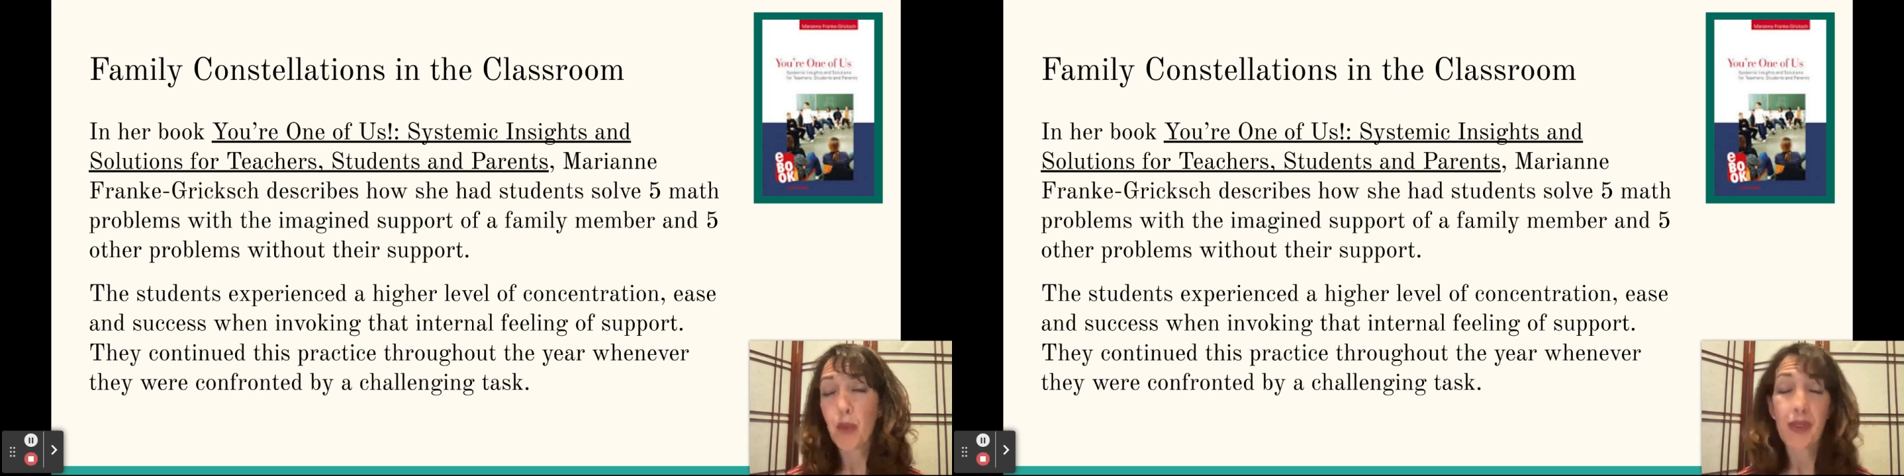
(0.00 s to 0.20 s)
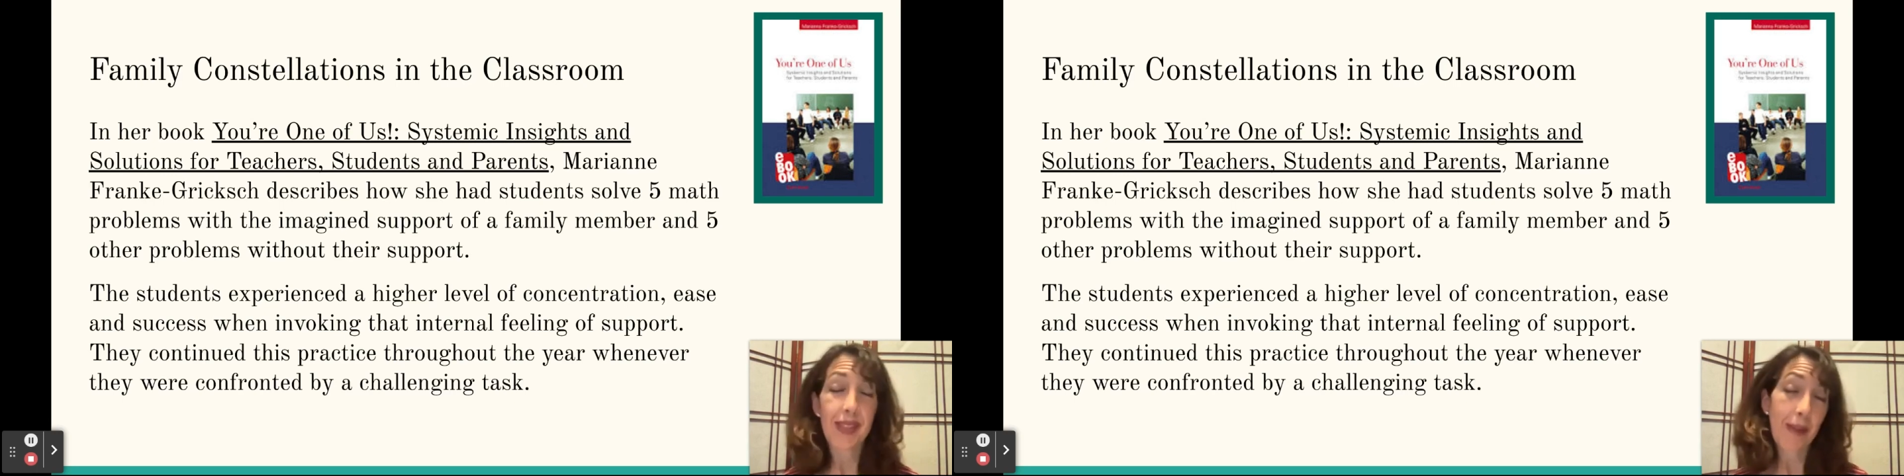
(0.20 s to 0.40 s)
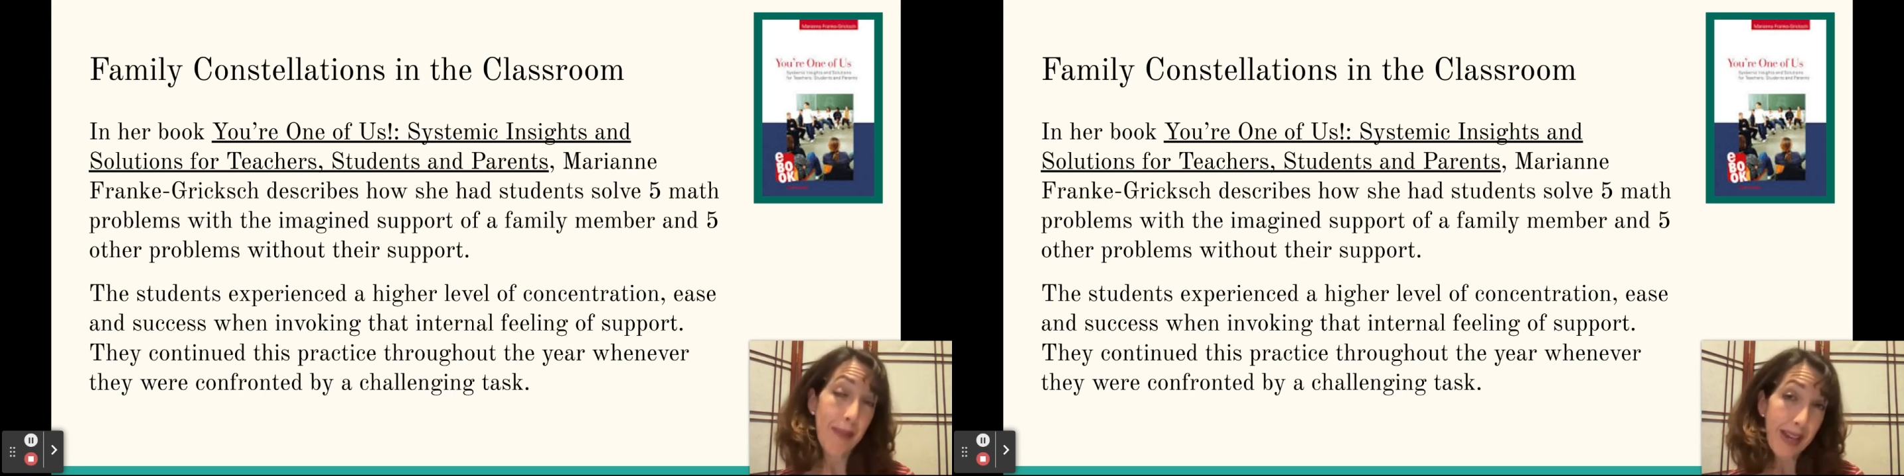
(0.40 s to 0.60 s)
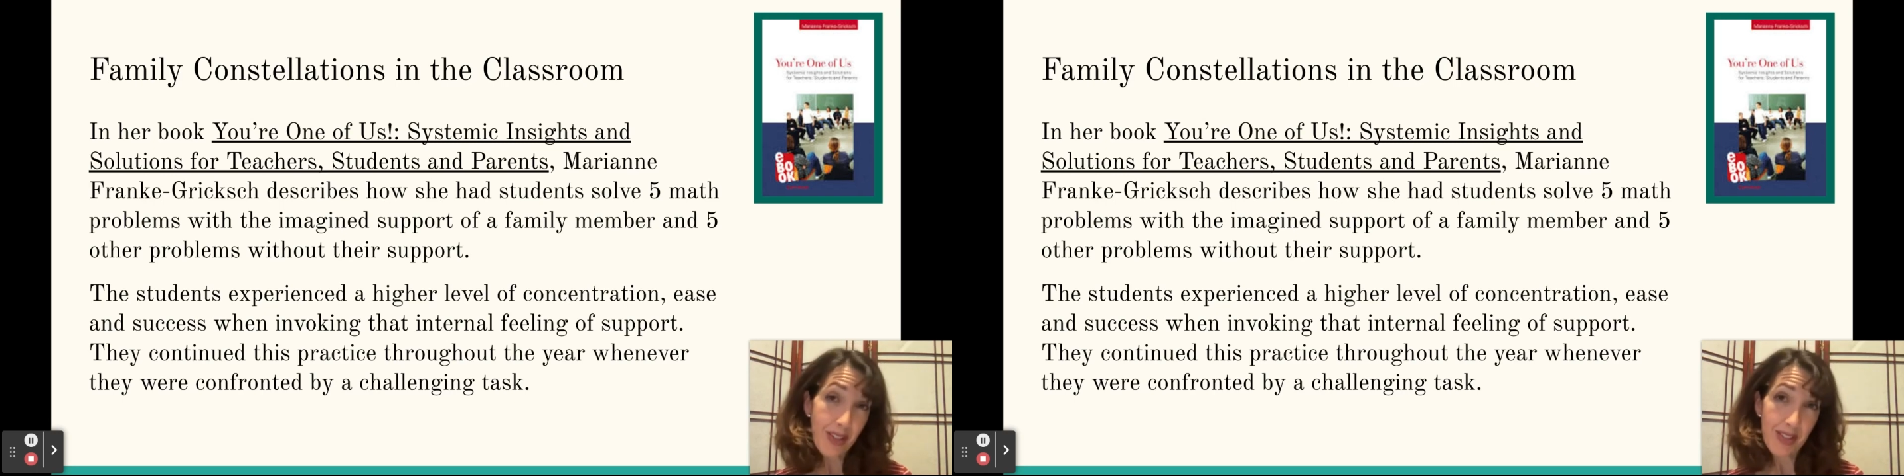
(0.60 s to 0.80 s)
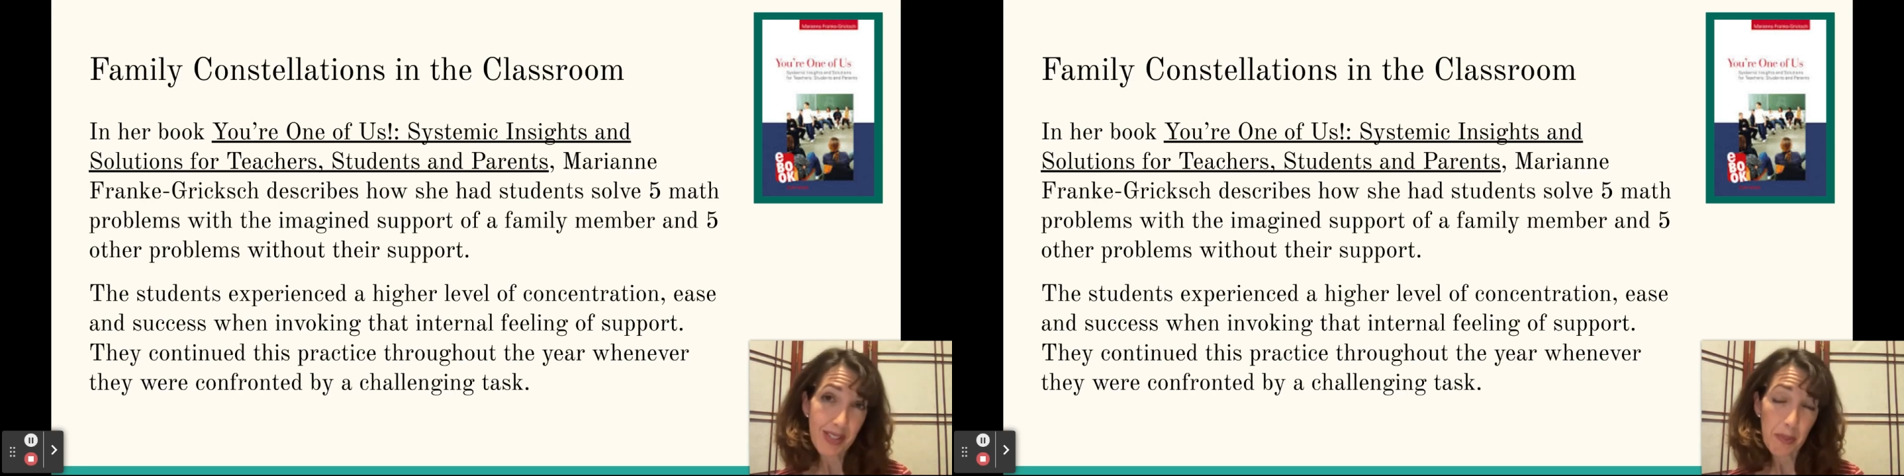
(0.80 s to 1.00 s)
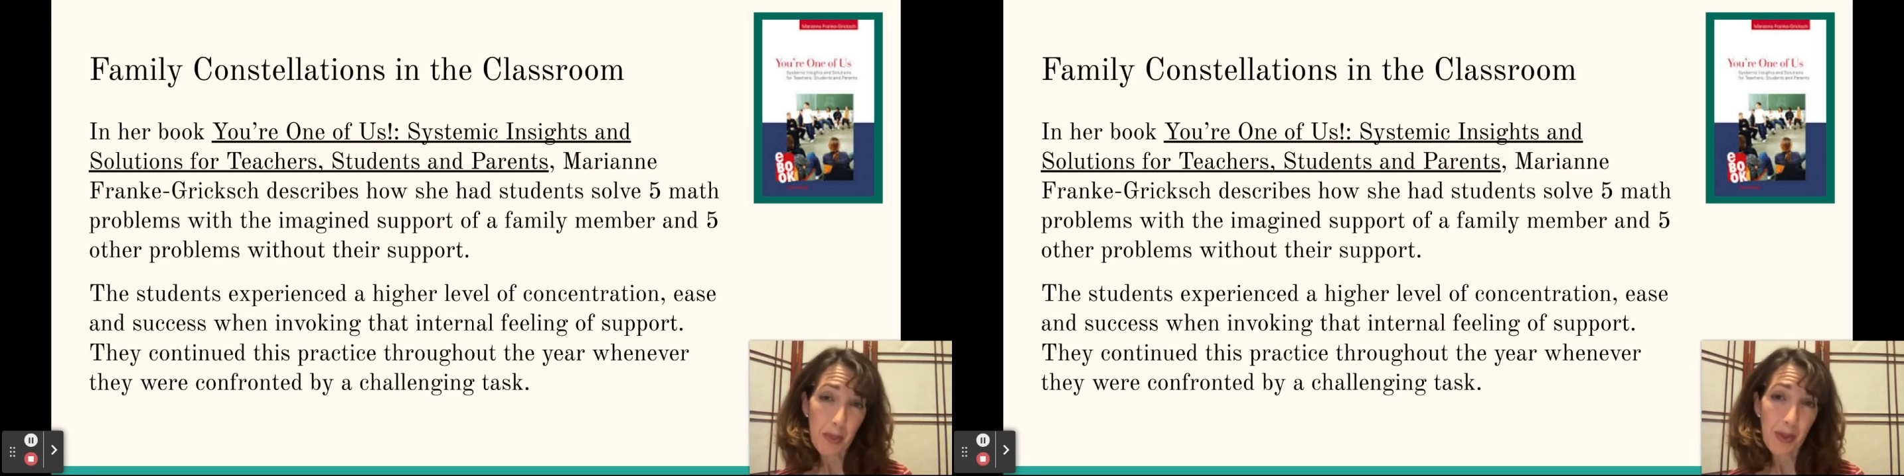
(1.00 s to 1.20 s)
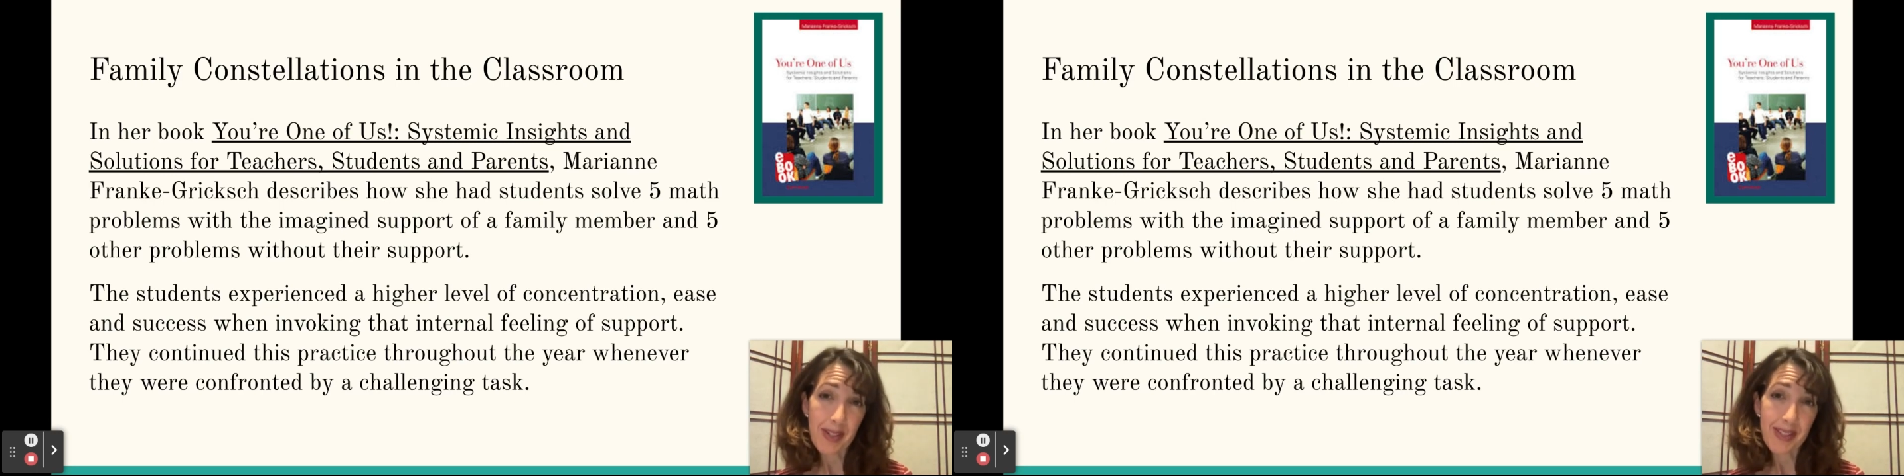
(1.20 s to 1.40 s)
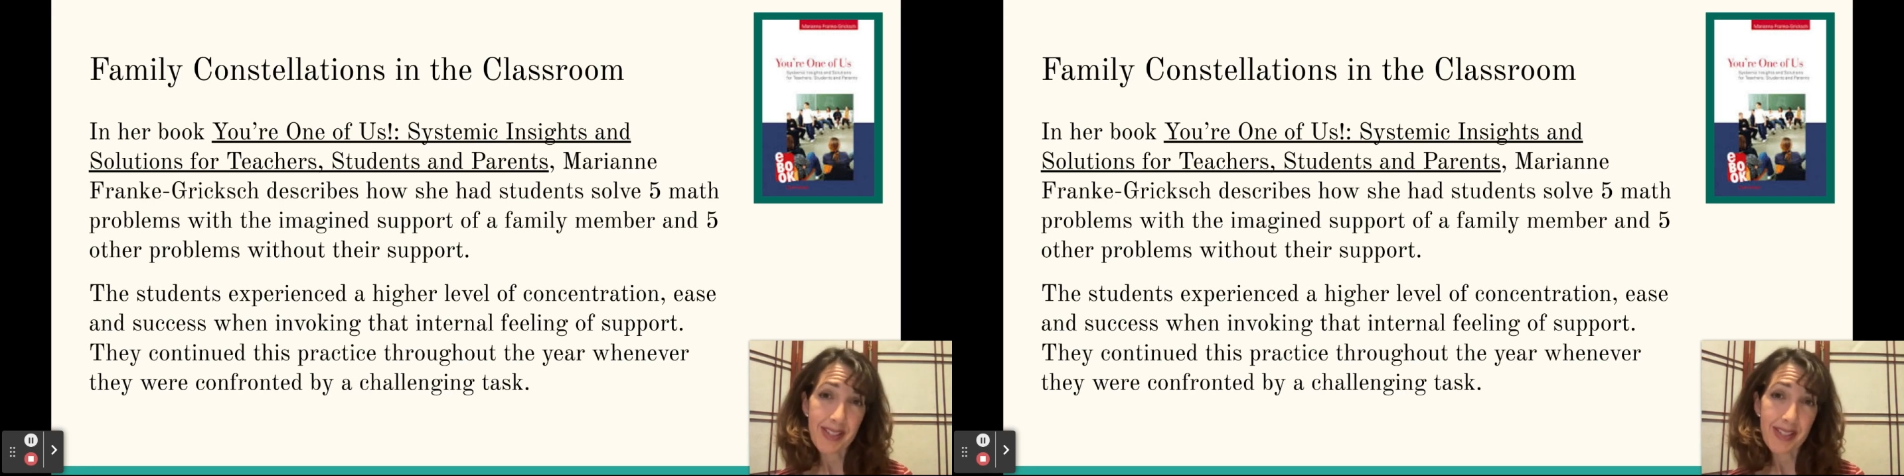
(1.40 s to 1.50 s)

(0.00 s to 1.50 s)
with the imagined support